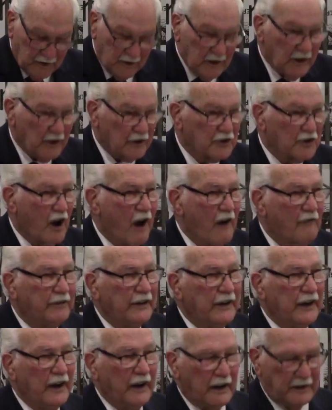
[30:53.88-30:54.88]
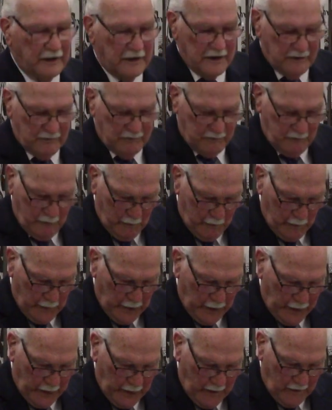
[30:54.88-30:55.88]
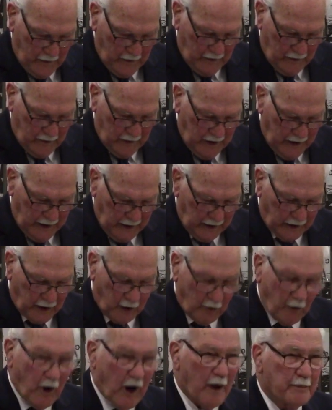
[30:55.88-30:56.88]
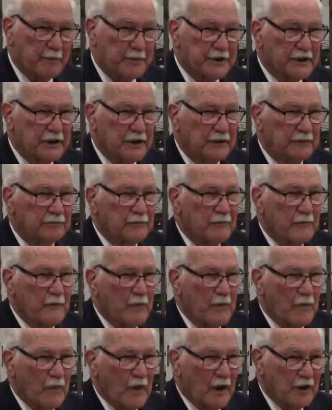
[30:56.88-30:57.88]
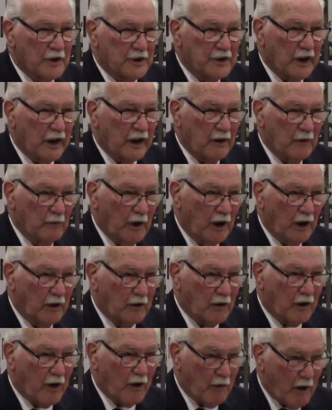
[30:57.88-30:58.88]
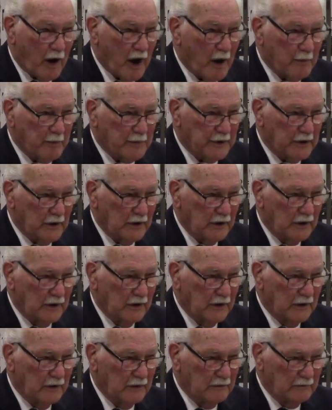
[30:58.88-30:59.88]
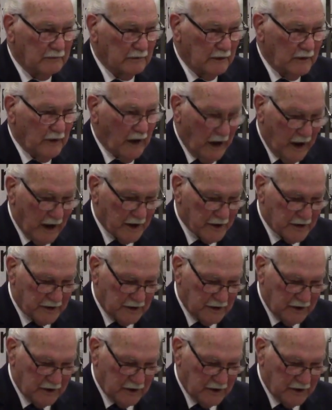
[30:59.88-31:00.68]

it's often hidden, and it corrupts. Sin will corrupt us